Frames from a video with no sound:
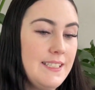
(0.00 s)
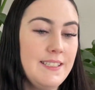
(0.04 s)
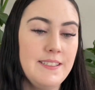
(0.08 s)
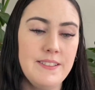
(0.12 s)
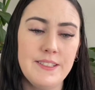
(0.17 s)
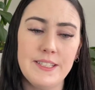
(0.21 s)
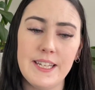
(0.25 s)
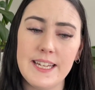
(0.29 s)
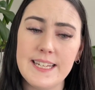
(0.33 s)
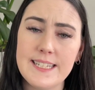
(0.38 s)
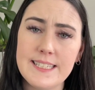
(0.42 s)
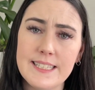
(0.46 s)

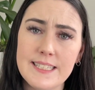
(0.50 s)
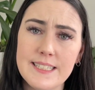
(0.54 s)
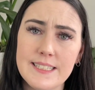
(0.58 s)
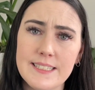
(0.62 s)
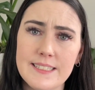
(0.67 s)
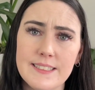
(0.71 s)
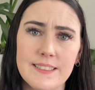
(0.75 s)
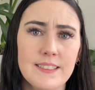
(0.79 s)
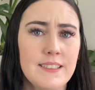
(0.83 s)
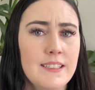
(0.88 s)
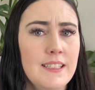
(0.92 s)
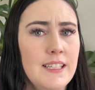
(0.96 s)

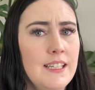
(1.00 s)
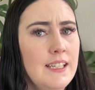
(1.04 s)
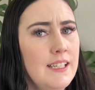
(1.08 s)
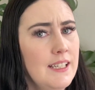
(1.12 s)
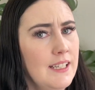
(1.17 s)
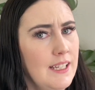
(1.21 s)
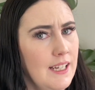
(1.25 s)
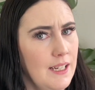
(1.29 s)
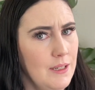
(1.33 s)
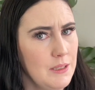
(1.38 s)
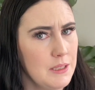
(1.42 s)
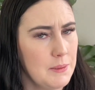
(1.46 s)
decent.
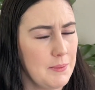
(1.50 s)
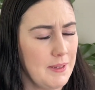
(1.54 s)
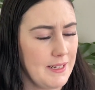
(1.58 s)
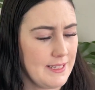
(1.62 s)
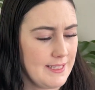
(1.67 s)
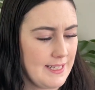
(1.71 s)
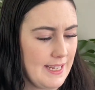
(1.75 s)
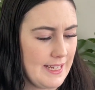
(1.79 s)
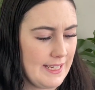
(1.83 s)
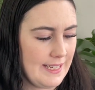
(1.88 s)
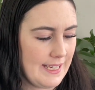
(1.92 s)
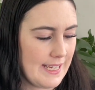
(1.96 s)
I was about to
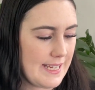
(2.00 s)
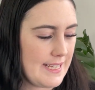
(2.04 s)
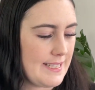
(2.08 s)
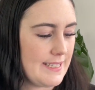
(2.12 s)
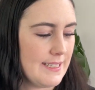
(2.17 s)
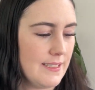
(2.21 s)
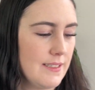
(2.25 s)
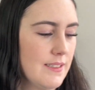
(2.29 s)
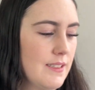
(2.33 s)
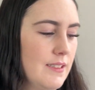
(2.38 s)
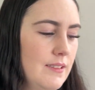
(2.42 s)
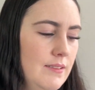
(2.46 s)
say
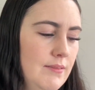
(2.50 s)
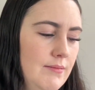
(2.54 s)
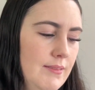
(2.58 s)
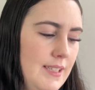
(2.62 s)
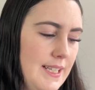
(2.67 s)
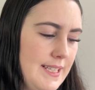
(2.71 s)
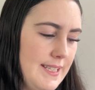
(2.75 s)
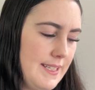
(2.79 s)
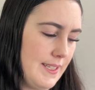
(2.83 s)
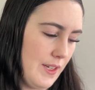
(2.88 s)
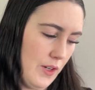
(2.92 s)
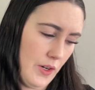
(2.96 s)
decent.
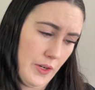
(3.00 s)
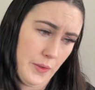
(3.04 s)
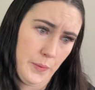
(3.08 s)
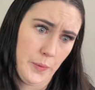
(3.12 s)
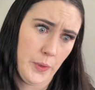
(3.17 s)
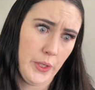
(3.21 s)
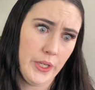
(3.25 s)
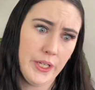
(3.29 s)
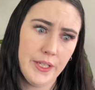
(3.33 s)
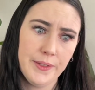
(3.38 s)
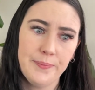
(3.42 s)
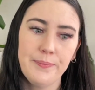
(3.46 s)
That's not a
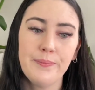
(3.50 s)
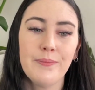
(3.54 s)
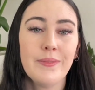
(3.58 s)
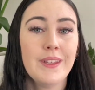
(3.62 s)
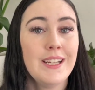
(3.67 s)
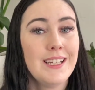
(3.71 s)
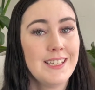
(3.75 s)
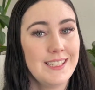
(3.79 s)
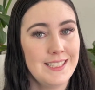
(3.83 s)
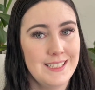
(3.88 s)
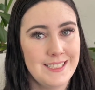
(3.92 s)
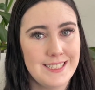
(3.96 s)
word.
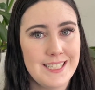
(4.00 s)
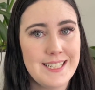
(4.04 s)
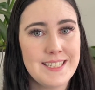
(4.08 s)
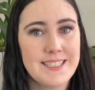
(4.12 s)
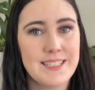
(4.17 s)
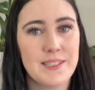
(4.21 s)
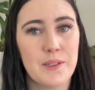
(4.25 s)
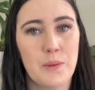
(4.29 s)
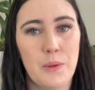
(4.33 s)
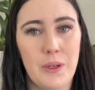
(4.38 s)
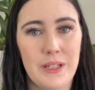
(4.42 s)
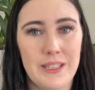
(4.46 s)

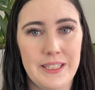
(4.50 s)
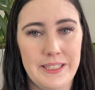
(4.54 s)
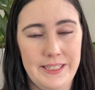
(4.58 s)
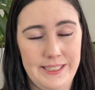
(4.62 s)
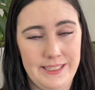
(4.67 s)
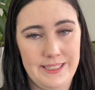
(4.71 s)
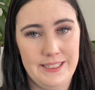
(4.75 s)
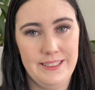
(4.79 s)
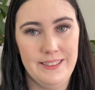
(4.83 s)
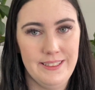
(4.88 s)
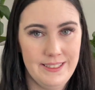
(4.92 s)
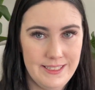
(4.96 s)
Decent
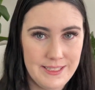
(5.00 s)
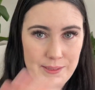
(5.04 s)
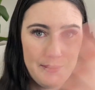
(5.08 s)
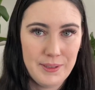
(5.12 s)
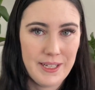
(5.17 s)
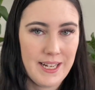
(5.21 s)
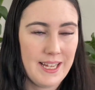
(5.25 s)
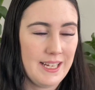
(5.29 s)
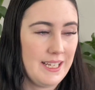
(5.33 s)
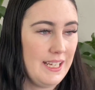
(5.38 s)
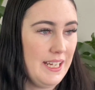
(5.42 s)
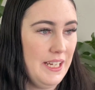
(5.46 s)
quality is
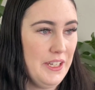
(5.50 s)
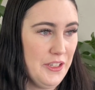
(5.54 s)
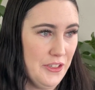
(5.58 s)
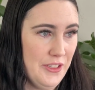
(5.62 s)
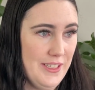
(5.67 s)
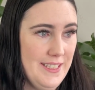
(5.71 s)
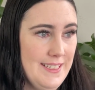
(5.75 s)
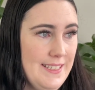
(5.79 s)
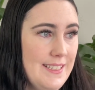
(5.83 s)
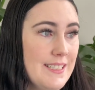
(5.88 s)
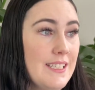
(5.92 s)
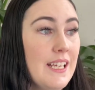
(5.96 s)
what
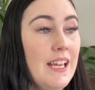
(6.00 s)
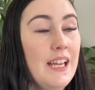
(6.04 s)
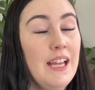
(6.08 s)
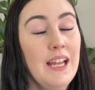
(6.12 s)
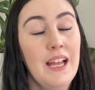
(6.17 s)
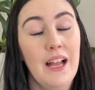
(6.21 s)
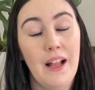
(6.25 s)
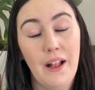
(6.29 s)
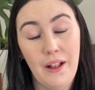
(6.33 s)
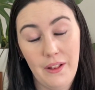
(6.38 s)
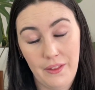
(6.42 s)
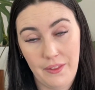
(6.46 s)
Ikea is.
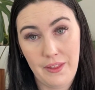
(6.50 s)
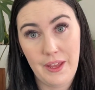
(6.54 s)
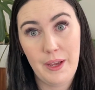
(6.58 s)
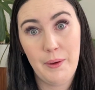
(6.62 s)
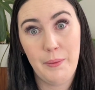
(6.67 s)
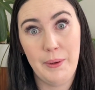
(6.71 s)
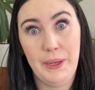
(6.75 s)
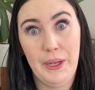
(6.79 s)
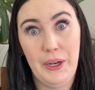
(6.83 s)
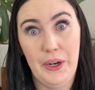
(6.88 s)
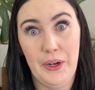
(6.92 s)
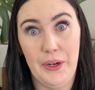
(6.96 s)
There
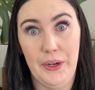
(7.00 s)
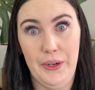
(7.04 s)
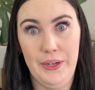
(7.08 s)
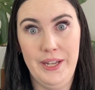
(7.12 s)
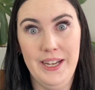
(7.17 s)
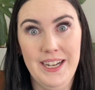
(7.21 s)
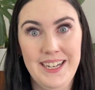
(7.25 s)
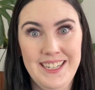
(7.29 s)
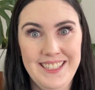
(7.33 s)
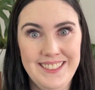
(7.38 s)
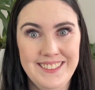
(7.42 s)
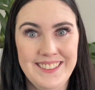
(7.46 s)
we go.
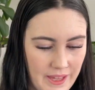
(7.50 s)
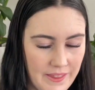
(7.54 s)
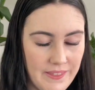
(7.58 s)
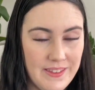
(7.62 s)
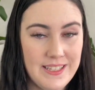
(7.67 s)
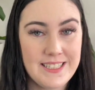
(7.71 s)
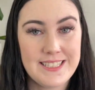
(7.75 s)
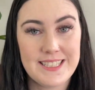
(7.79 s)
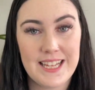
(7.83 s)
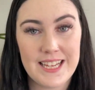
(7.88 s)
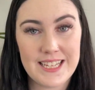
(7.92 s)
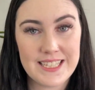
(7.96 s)

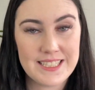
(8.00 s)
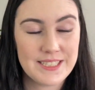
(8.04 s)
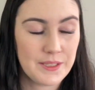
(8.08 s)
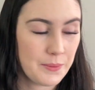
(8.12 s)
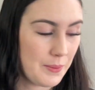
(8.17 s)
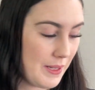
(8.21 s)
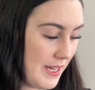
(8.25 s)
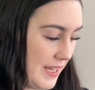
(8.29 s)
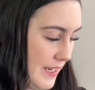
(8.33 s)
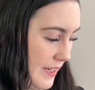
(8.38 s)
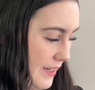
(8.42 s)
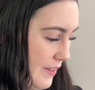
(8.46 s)
The second
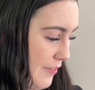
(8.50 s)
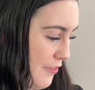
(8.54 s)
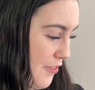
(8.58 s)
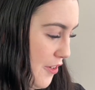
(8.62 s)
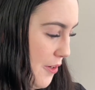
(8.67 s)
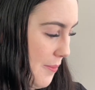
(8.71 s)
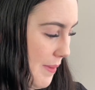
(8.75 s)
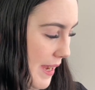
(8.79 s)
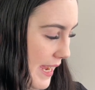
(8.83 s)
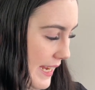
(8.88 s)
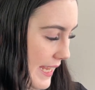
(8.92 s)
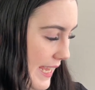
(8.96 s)
one
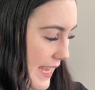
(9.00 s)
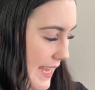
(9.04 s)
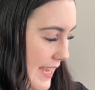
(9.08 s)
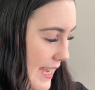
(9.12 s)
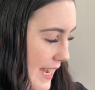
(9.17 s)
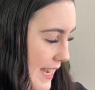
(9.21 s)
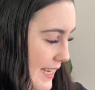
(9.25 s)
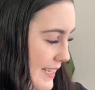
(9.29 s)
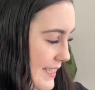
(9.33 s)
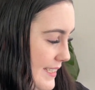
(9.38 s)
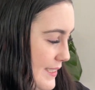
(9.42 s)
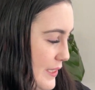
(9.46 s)
from
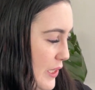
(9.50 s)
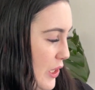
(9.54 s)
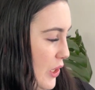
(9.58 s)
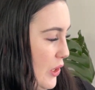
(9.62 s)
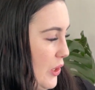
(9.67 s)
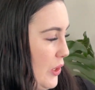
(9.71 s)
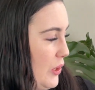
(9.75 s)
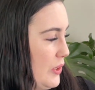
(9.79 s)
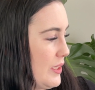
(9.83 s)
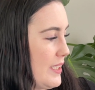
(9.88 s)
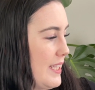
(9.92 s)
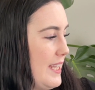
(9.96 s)
Ikea is
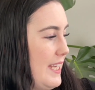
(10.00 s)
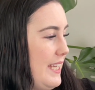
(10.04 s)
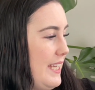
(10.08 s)
called